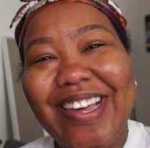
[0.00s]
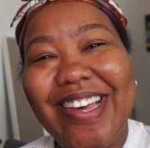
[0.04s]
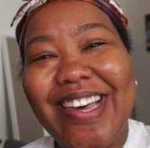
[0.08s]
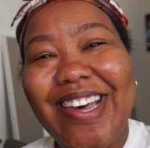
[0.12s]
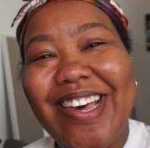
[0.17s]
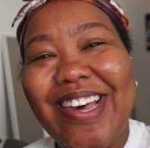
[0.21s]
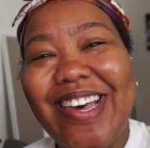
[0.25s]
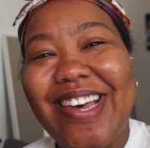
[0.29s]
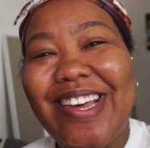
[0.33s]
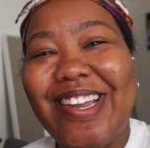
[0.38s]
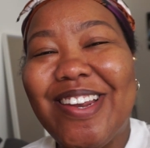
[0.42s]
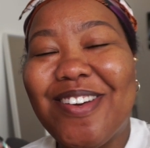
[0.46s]

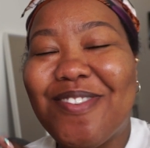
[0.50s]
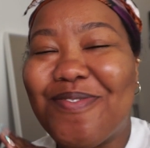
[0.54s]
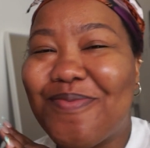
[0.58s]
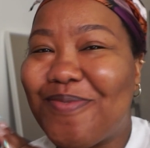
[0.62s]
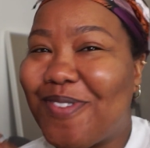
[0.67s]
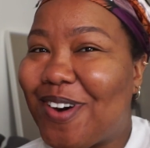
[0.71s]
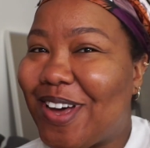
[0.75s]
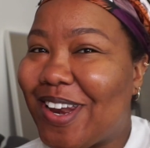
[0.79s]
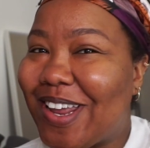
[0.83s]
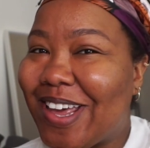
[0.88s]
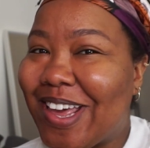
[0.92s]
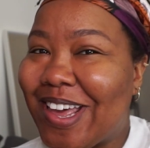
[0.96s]
Good
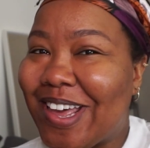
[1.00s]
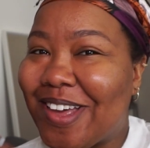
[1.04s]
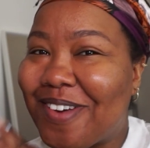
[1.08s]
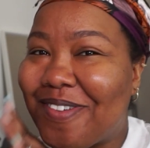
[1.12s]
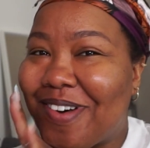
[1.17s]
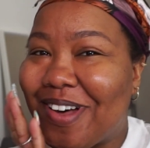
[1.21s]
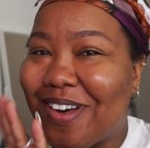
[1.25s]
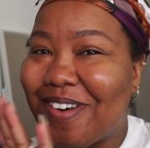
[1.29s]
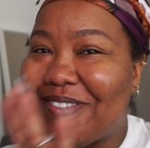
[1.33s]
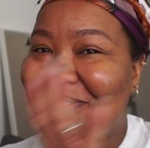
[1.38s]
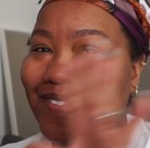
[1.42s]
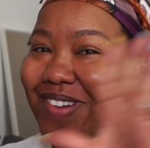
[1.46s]
morning,
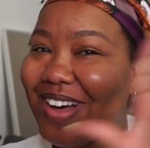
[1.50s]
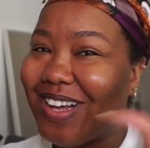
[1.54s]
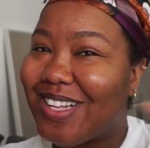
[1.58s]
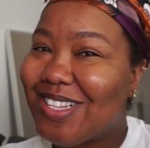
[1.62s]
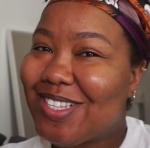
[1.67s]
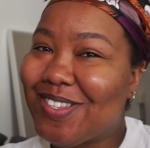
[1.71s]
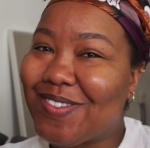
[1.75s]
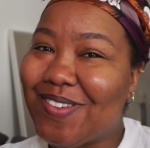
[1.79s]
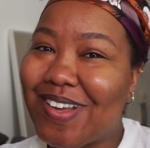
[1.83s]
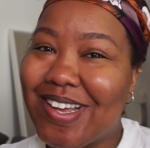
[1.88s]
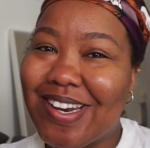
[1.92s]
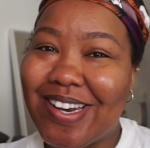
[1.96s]
welcome back
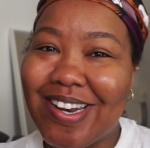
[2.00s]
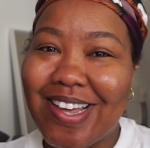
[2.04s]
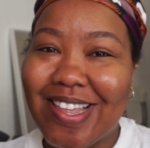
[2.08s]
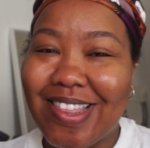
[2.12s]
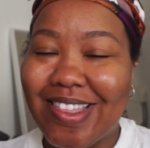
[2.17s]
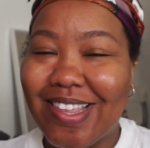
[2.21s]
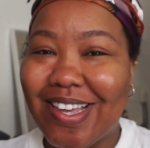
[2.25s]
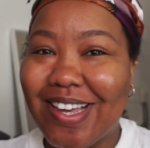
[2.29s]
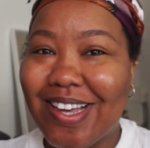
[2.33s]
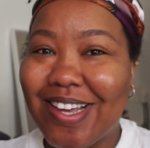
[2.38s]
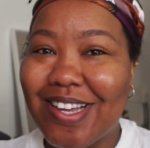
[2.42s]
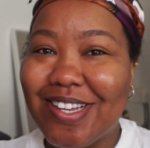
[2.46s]
to
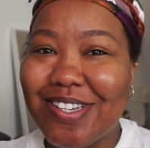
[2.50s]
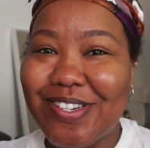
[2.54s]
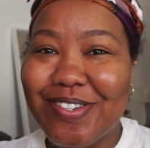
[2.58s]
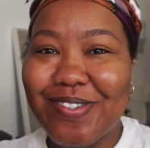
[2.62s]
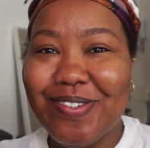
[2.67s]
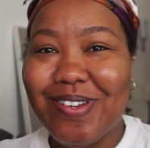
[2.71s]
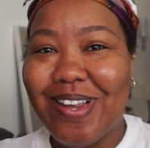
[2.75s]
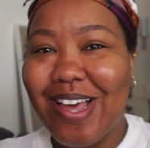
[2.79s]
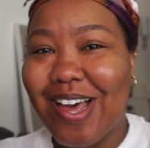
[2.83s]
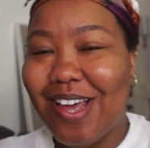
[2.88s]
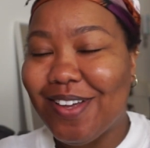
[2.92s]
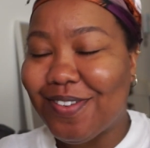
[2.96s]
another
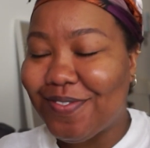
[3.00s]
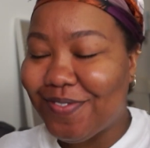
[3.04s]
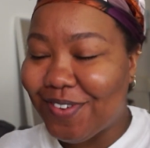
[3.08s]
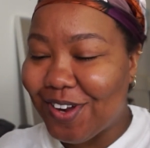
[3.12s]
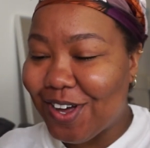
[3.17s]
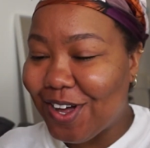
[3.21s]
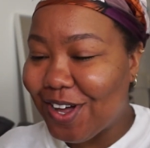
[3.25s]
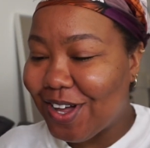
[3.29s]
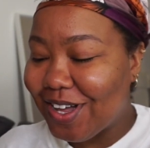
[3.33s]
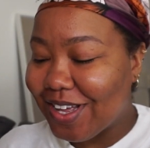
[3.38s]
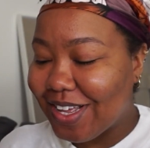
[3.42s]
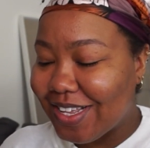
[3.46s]
July
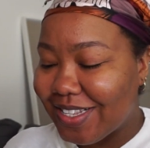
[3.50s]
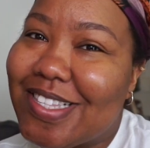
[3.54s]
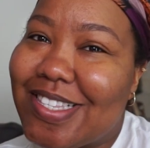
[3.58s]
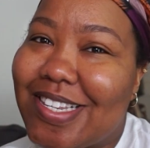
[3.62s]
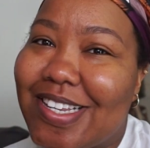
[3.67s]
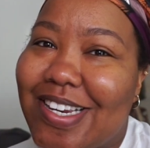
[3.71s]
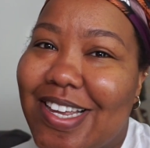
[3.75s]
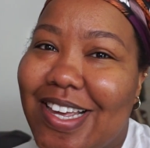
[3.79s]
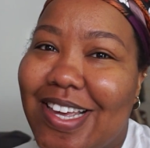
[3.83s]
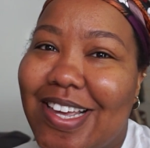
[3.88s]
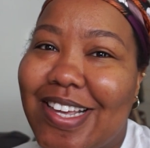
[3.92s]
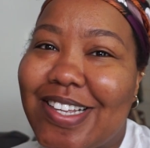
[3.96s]
vlog.
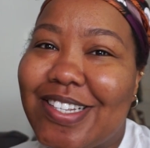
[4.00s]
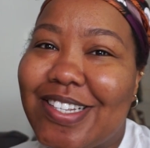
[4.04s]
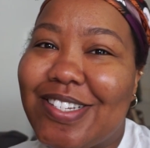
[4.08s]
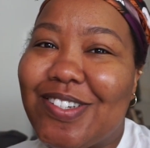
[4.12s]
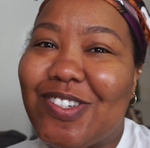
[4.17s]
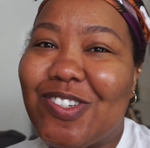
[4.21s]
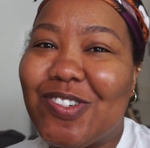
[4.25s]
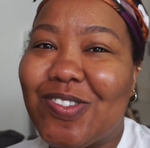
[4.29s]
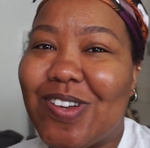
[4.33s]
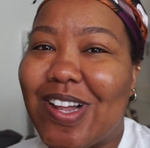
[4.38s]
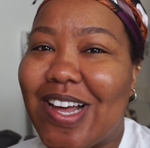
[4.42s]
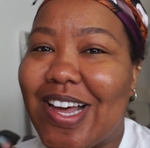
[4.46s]
Today
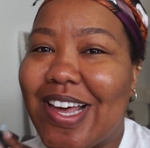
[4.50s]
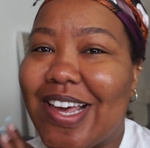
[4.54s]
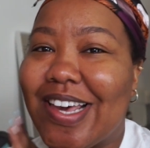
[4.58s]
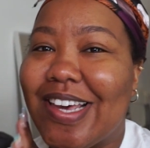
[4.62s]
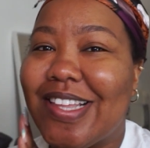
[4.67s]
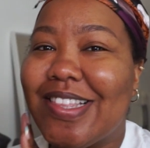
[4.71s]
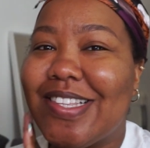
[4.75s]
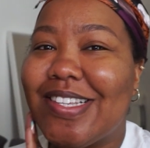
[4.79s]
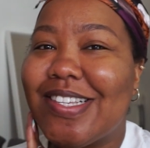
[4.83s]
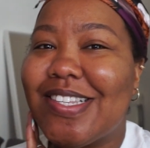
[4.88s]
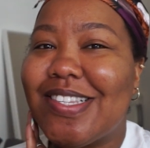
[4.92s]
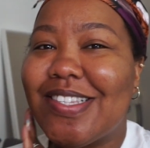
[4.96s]
is July
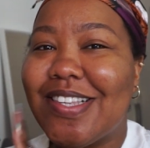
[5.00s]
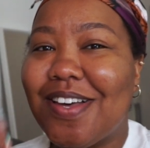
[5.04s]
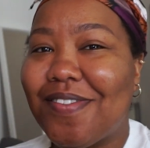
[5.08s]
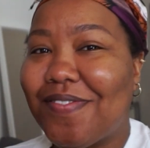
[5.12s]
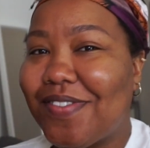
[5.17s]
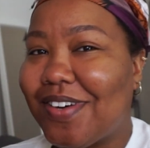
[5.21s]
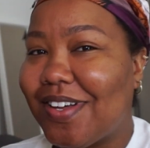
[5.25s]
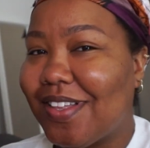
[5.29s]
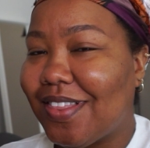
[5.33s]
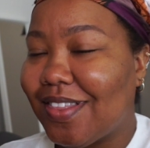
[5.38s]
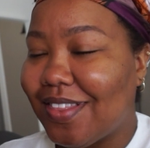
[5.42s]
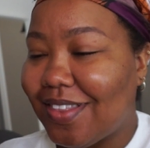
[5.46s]
the
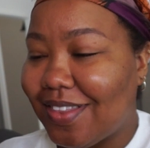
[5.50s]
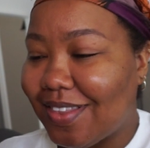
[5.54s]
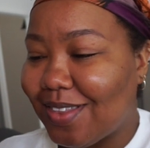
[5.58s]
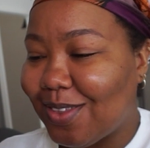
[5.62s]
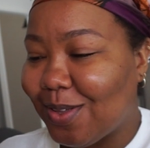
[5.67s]
7th.